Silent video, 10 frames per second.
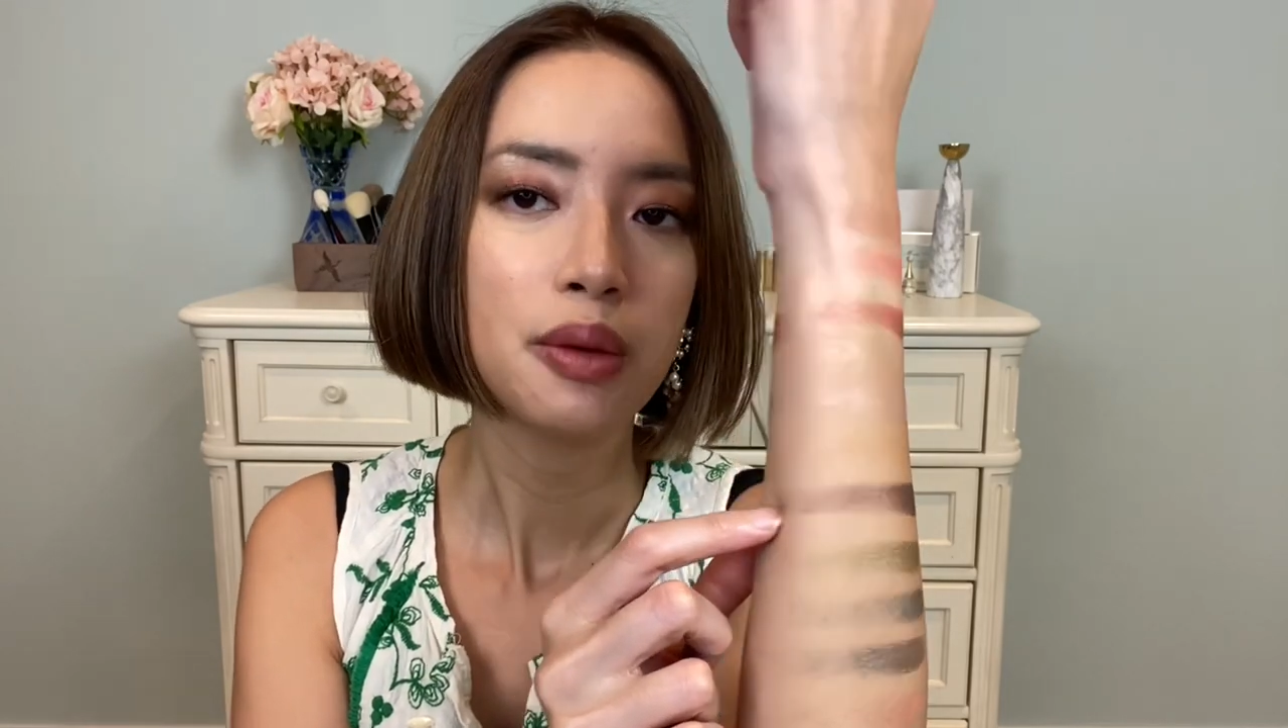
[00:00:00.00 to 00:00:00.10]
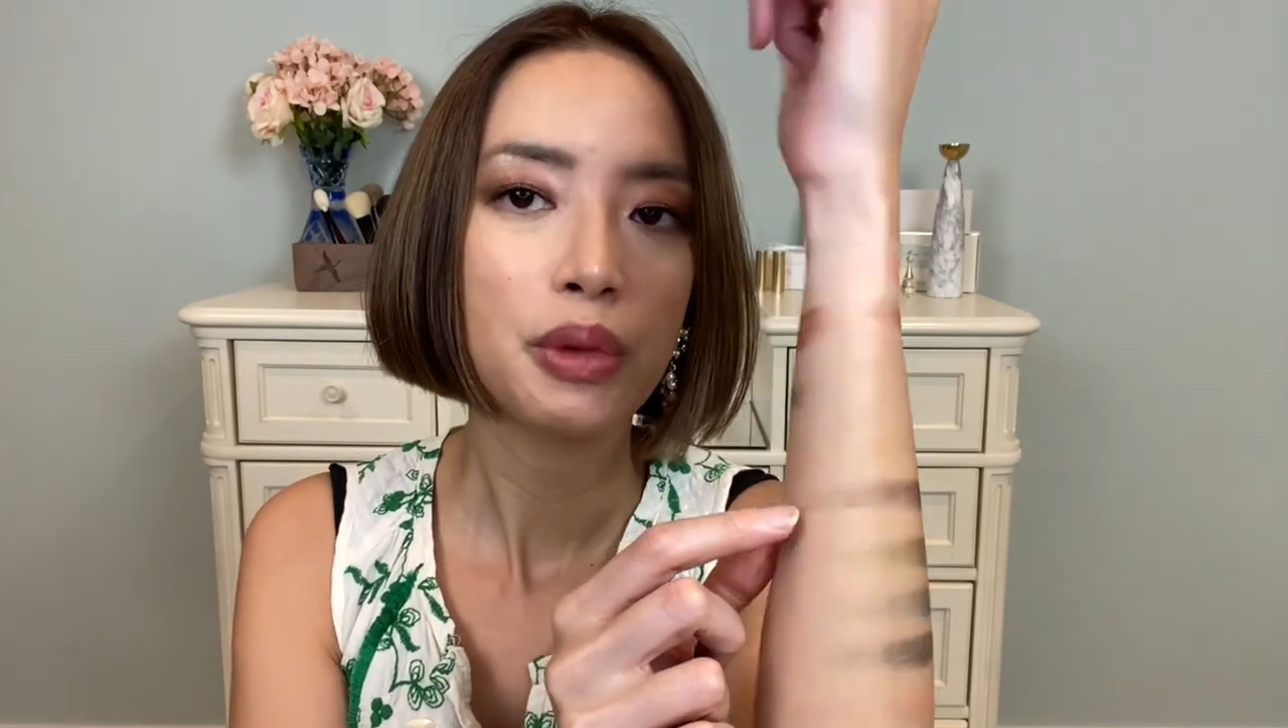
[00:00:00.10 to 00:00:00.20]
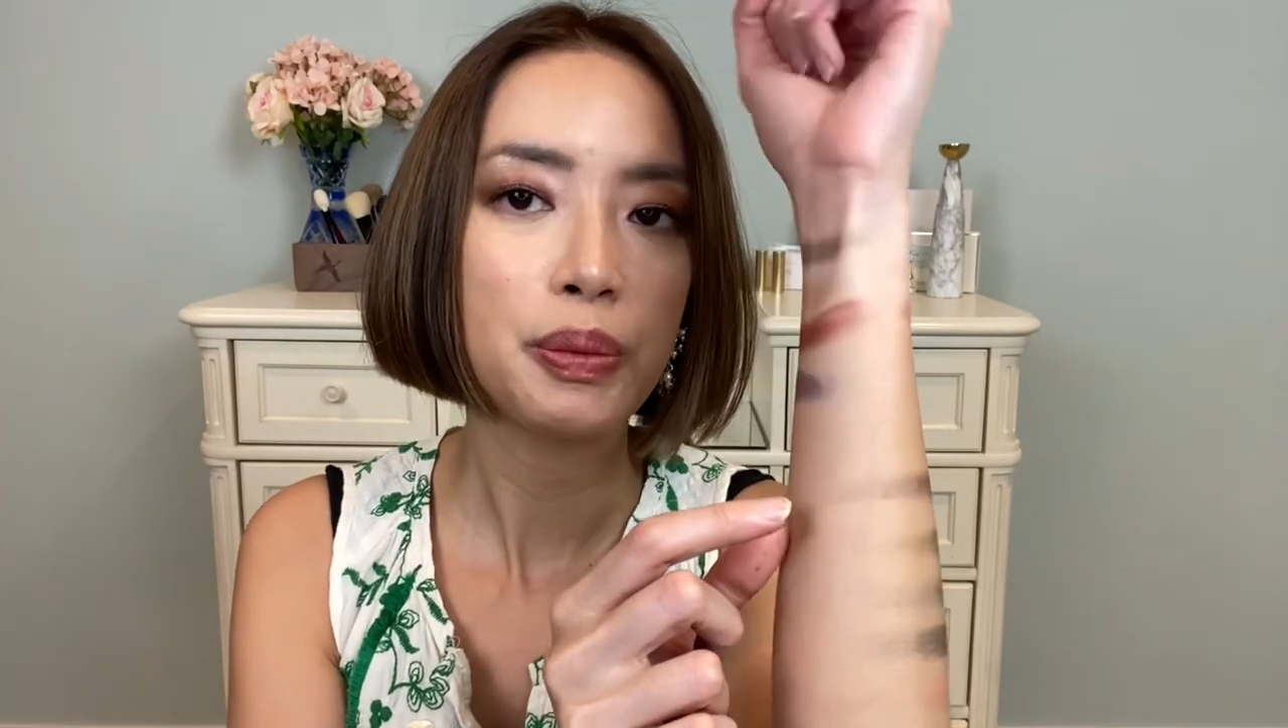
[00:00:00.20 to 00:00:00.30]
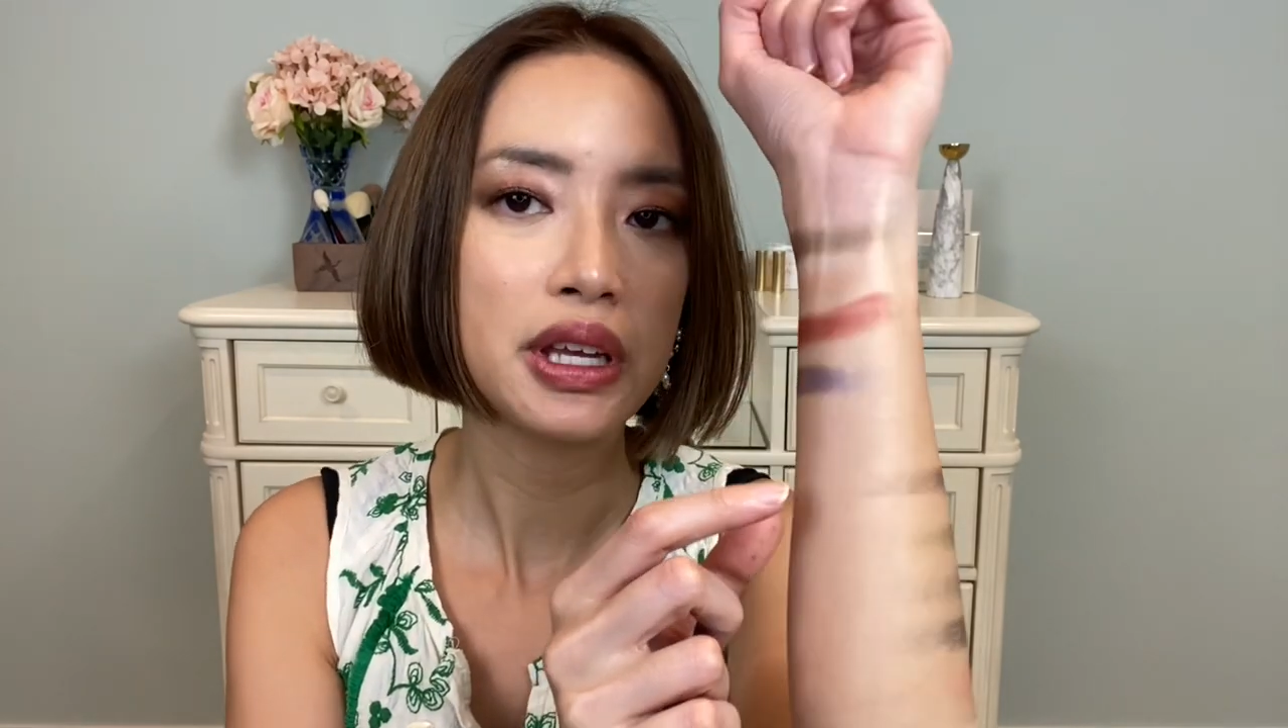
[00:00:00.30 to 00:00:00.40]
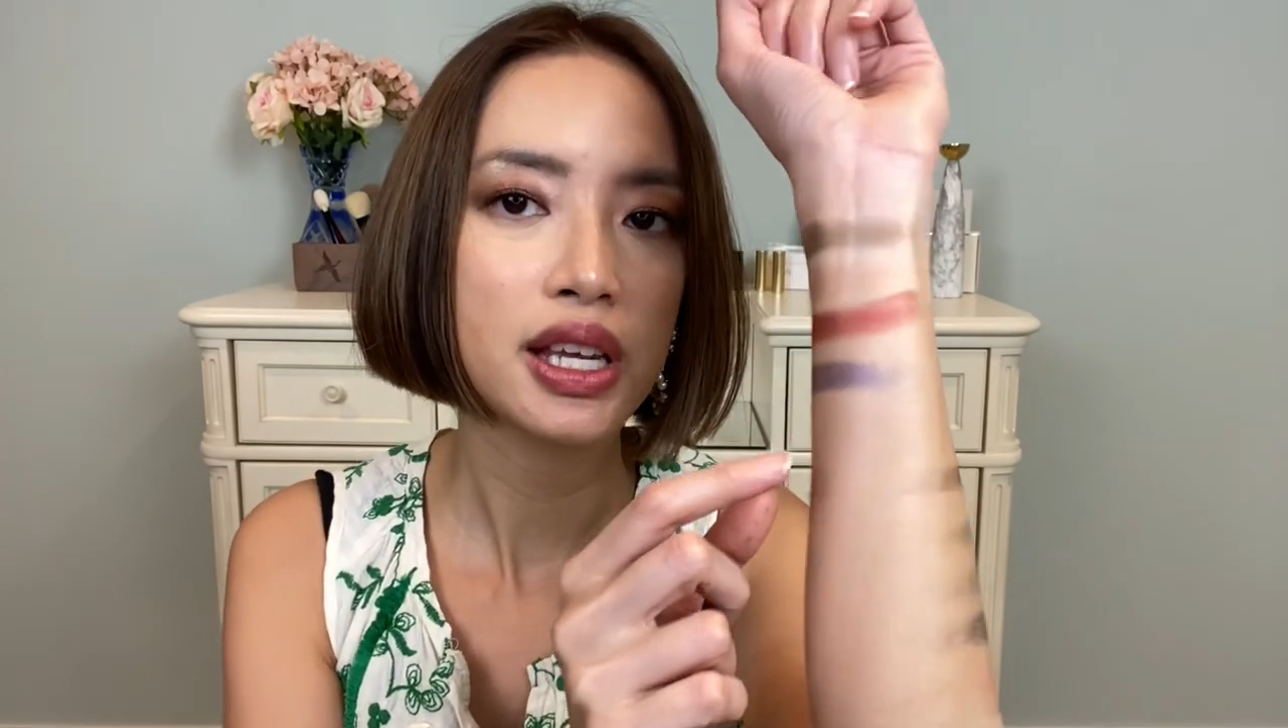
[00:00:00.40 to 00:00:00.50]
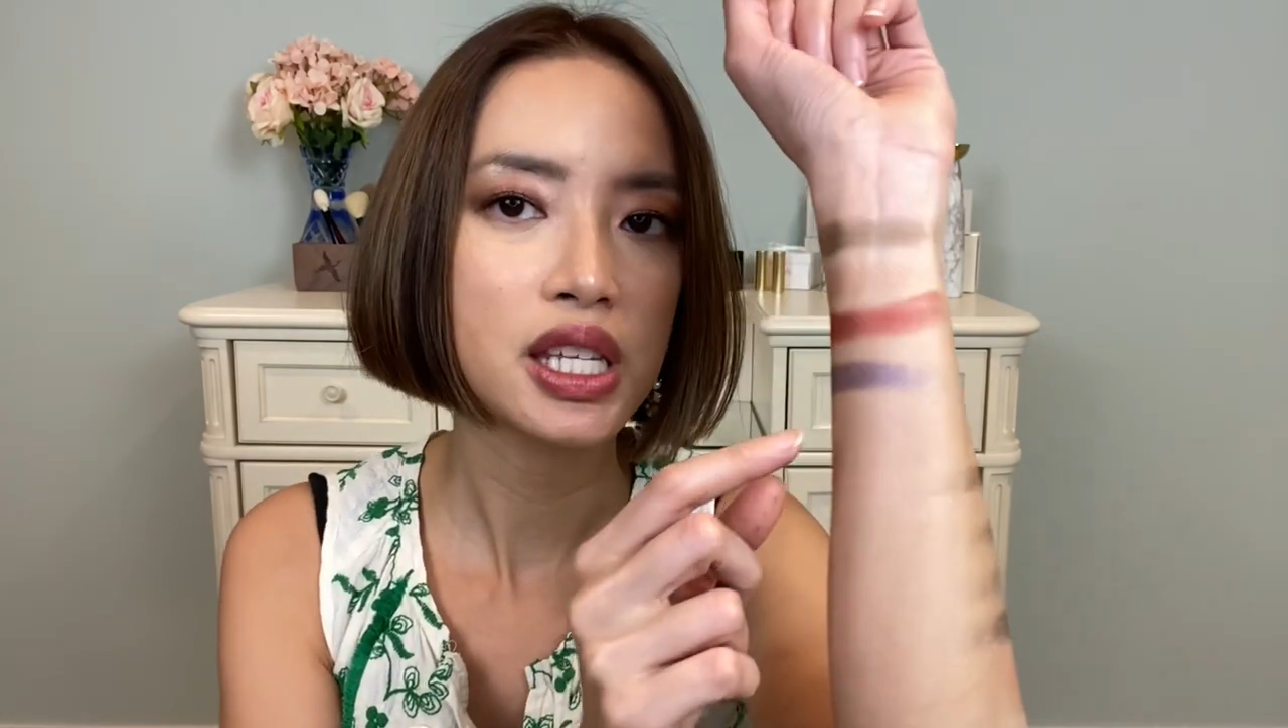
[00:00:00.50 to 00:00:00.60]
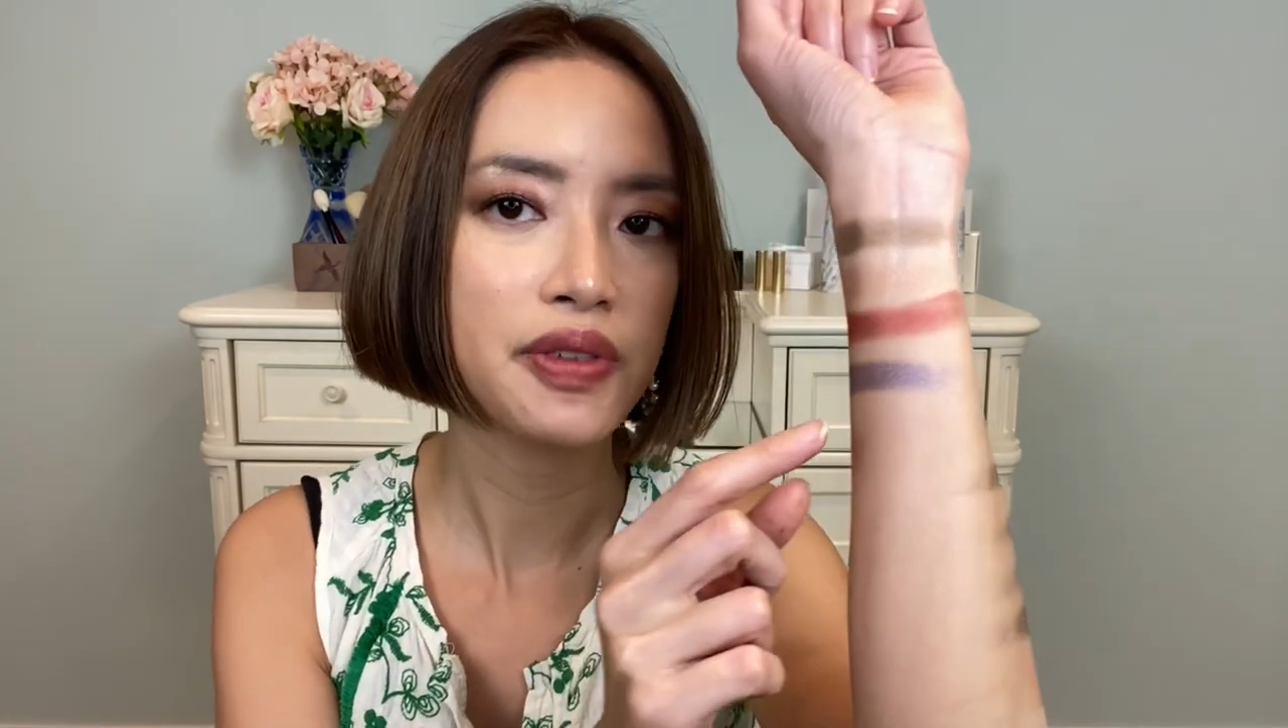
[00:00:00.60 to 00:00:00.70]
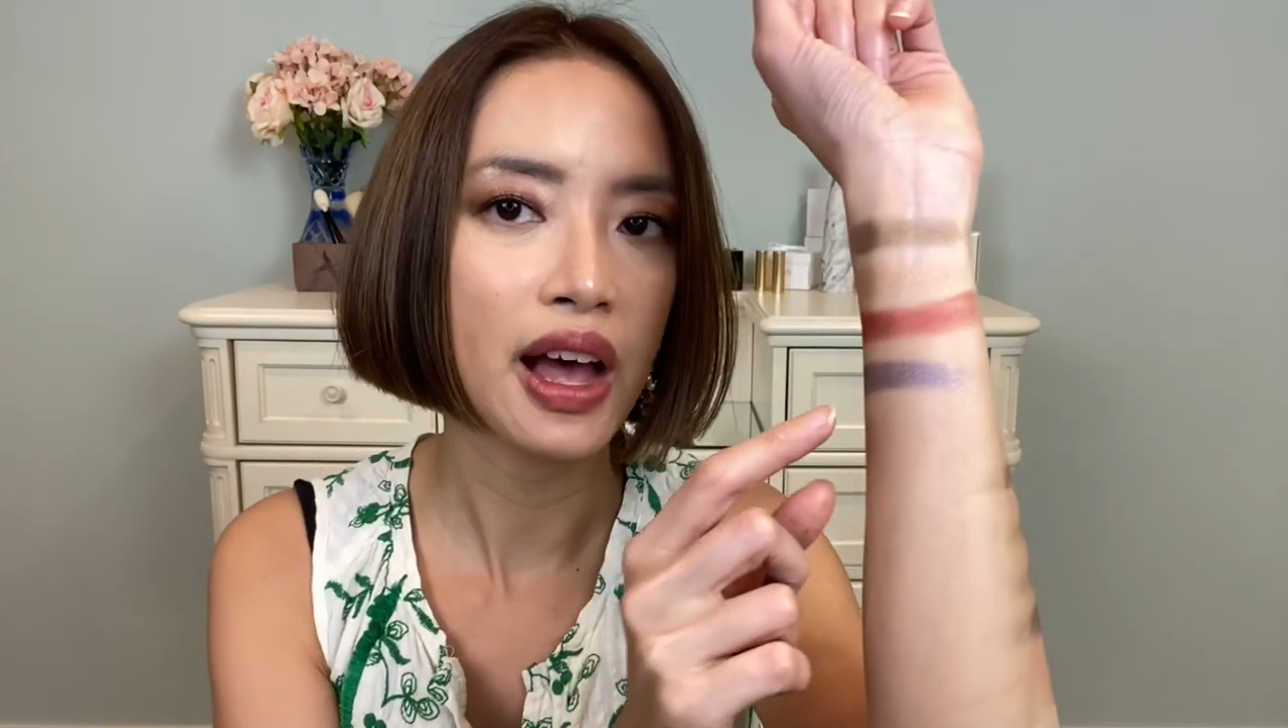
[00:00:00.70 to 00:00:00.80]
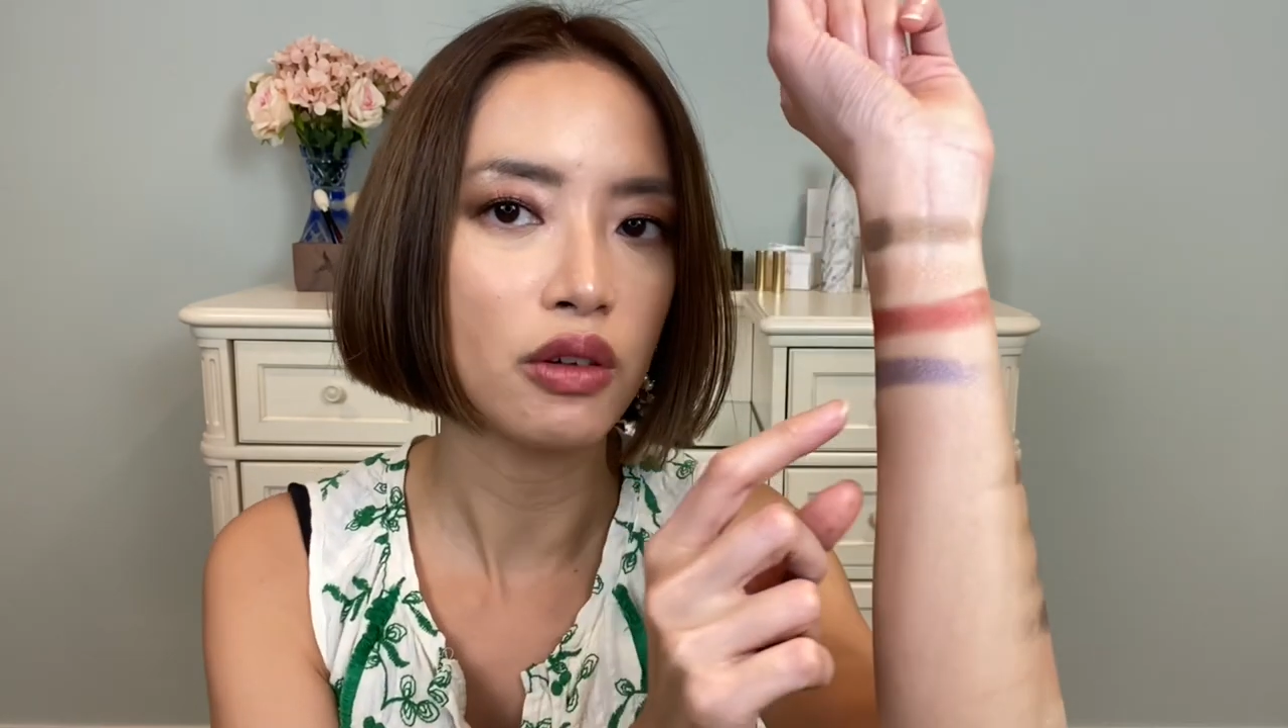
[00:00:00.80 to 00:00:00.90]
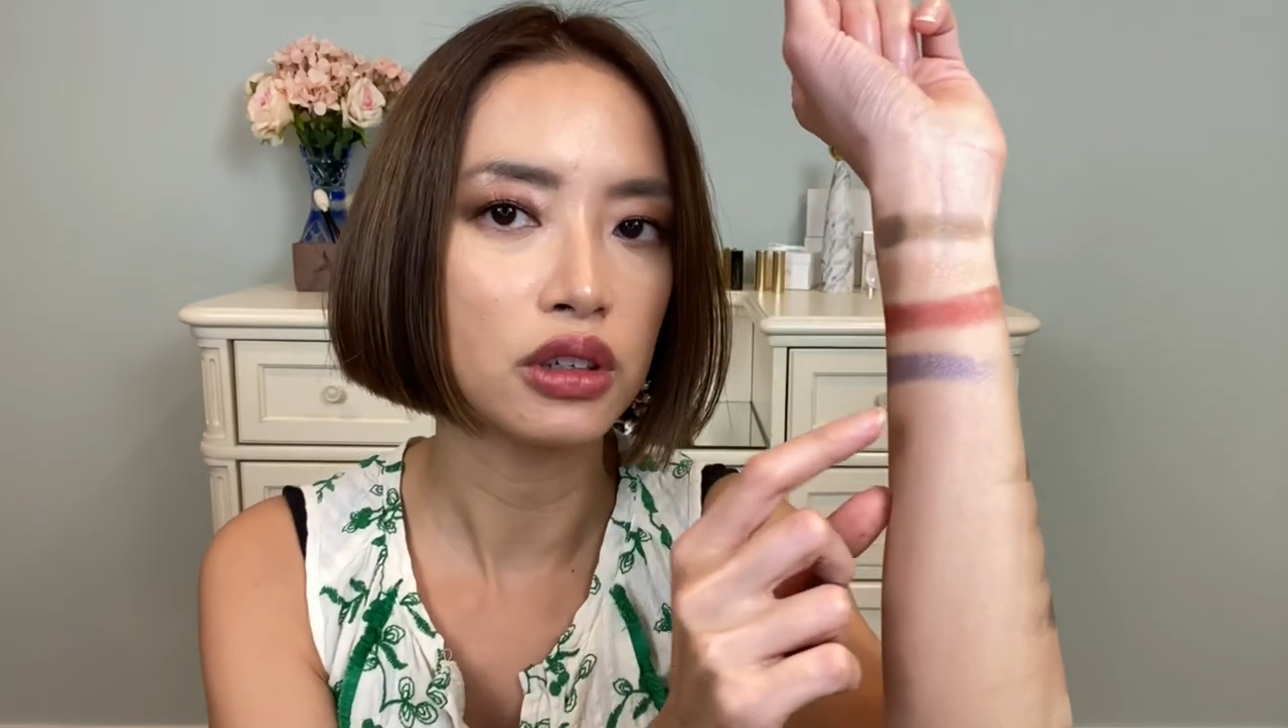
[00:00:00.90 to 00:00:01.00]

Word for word: but because of how